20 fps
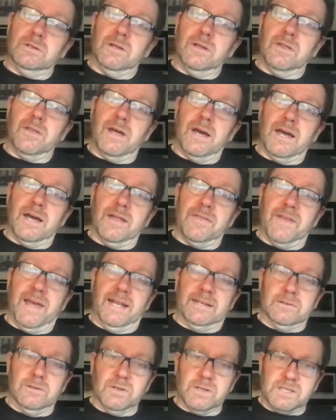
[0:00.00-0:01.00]

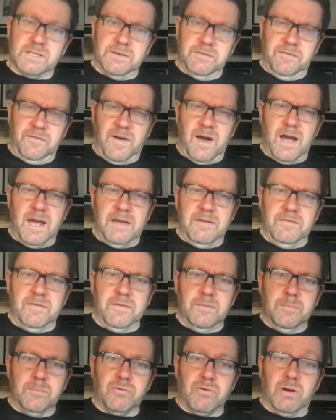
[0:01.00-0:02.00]
then looks at 5
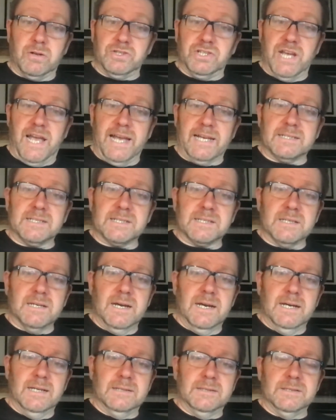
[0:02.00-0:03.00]
projects
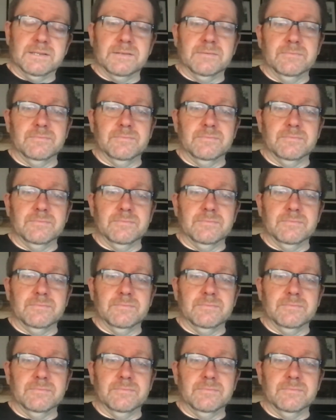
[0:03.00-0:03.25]
and